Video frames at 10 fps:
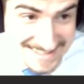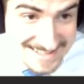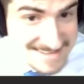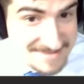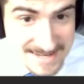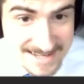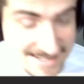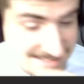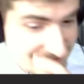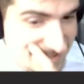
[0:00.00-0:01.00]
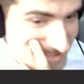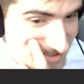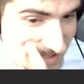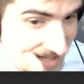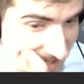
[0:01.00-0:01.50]
doesn't make any sense. So
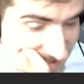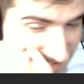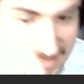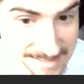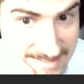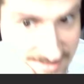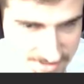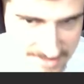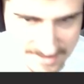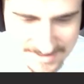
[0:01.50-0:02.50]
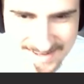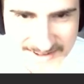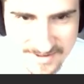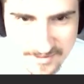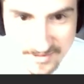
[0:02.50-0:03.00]
I guess East
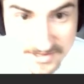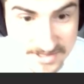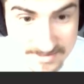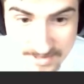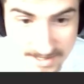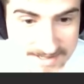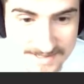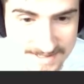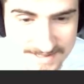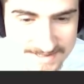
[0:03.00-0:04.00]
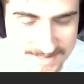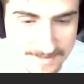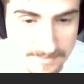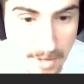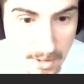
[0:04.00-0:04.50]
Russian Protestants,
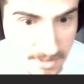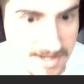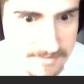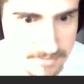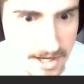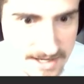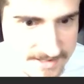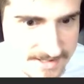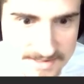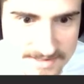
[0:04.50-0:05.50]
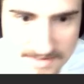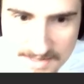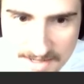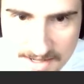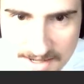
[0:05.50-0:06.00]
Balkan Protestants.
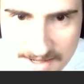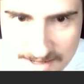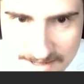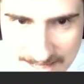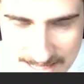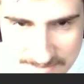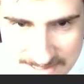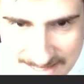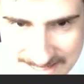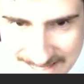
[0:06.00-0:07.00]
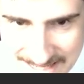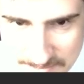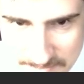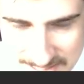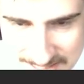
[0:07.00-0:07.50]
I mean, they
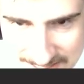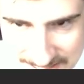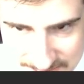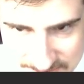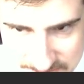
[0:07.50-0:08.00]
can't be. I don't